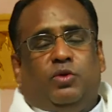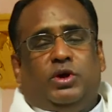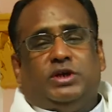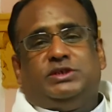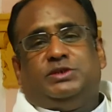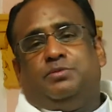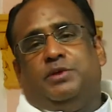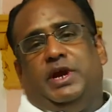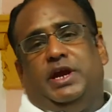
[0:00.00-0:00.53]

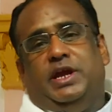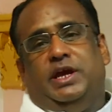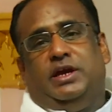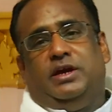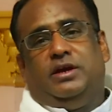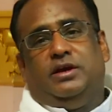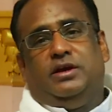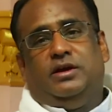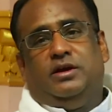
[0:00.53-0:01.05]
was
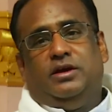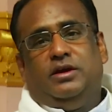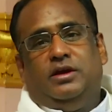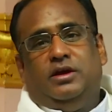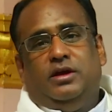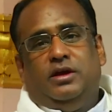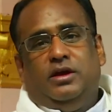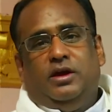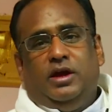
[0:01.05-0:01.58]
spreading.
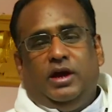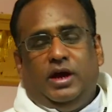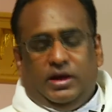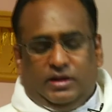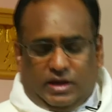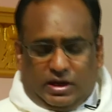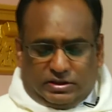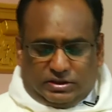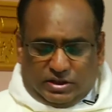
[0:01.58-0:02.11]

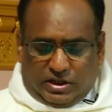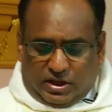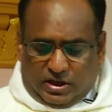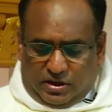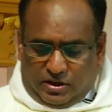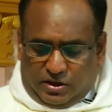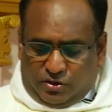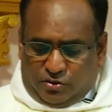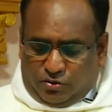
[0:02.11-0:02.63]
And that's
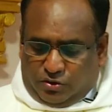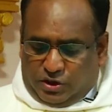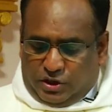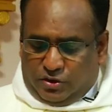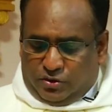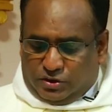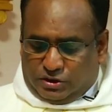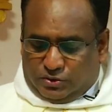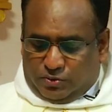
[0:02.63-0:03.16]
the good
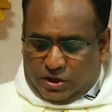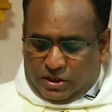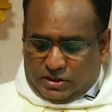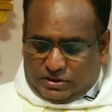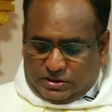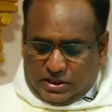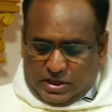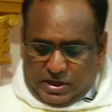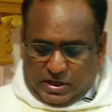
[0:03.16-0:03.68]
news
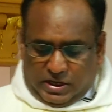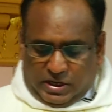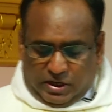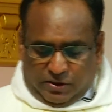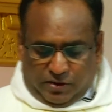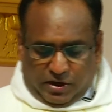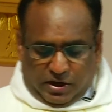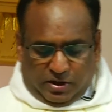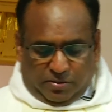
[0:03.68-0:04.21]
was
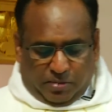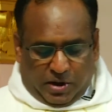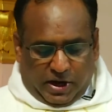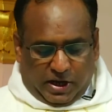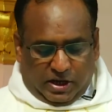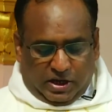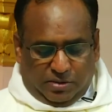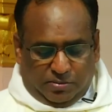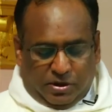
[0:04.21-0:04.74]
given
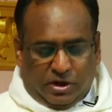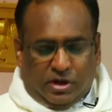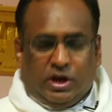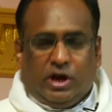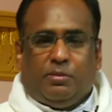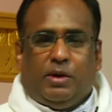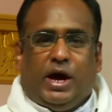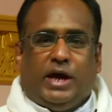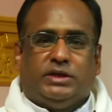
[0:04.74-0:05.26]
by
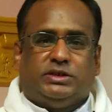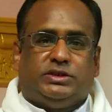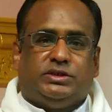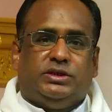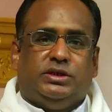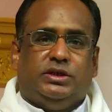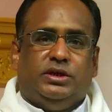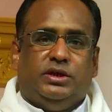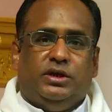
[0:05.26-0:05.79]
Barnabas
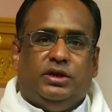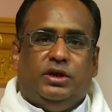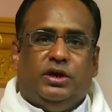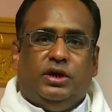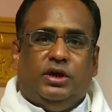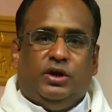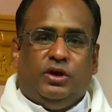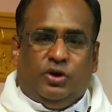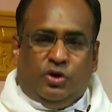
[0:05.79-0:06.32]

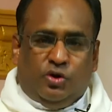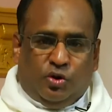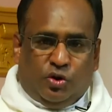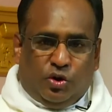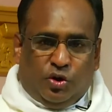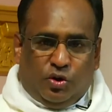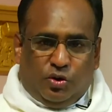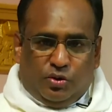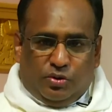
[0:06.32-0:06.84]

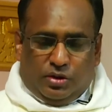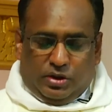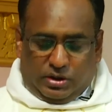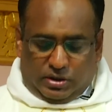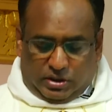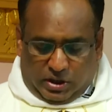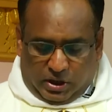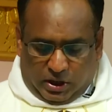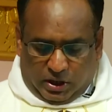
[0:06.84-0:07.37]
to,
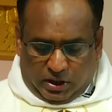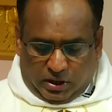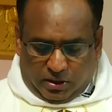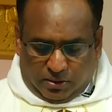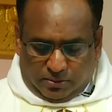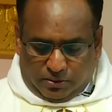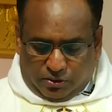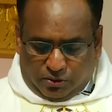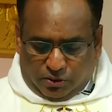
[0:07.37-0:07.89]

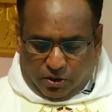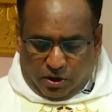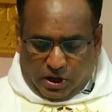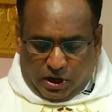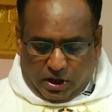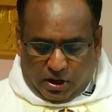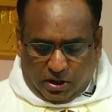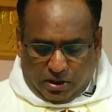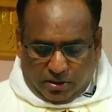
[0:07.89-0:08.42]
um, to
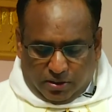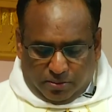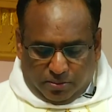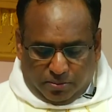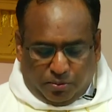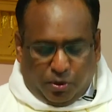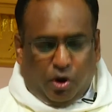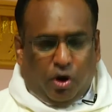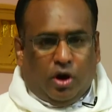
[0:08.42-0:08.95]
our
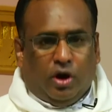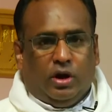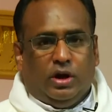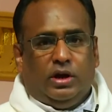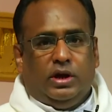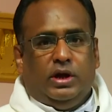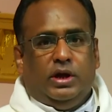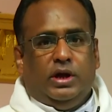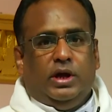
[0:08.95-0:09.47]

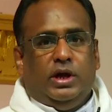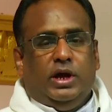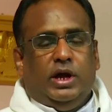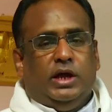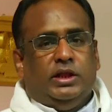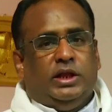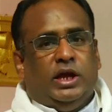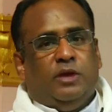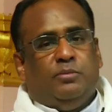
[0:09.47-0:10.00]
Paul.
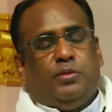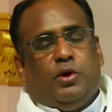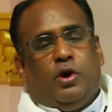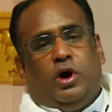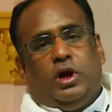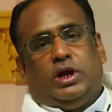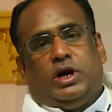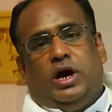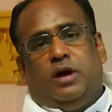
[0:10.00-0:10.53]
And then
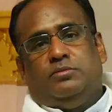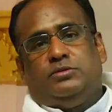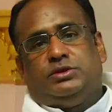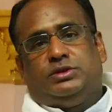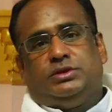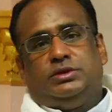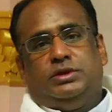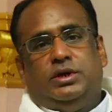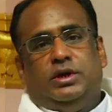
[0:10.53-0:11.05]
Paul comes